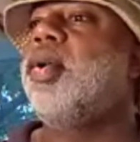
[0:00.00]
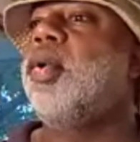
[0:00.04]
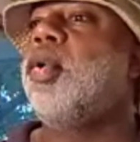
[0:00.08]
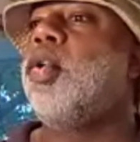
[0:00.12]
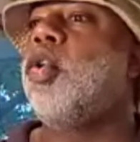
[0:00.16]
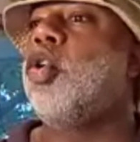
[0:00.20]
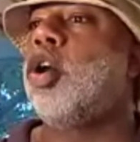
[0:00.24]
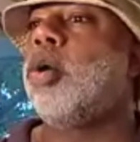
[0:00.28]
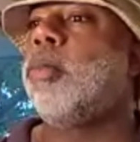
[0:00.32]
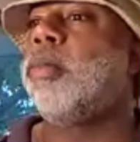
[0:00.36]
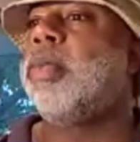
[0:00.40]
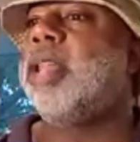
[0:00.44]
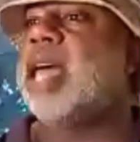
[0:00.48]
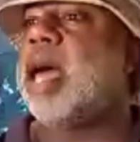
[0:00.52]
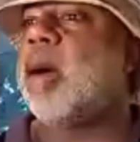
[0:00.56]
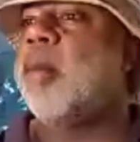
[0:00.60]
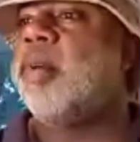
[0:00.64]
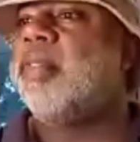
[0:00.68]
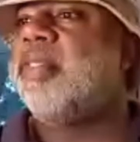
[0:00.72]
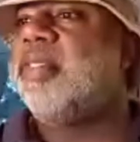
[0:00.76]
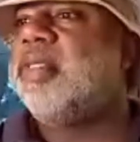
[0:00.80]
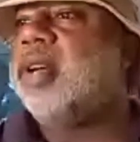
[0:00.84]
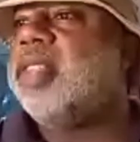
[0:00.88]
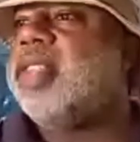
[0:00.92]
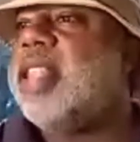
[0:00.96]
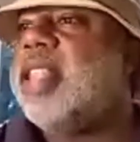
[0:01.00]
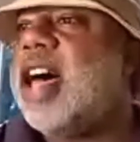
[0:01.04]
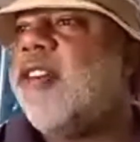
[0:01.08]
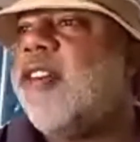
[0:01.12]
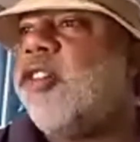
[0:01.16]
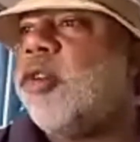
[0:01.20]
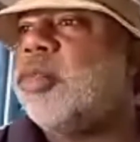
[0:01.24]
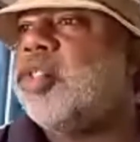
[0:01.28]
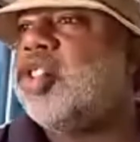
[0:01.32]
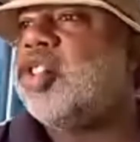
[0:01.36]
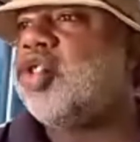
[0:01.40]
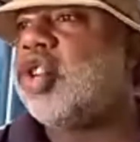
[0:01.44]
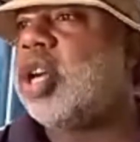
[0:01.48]
Normally, I would have done that
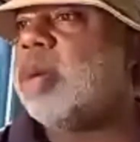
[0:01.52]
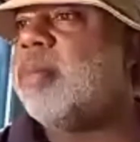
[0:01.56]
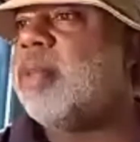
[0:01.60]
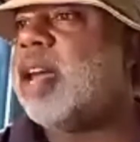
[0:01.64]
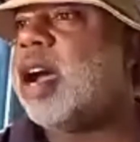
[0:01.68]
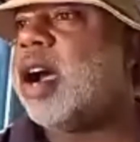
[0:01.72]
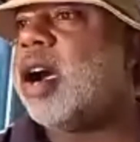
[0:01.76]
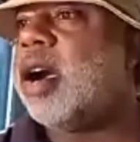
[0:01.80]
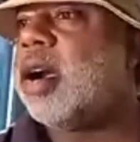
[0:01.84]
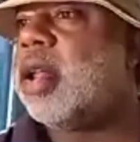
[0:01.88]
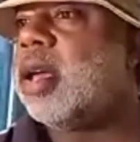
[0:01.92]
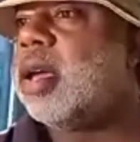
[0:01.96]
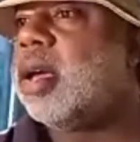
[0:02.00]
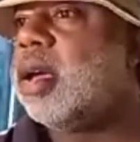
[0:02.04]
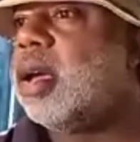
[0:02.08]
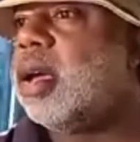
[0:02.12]
from StreamYard.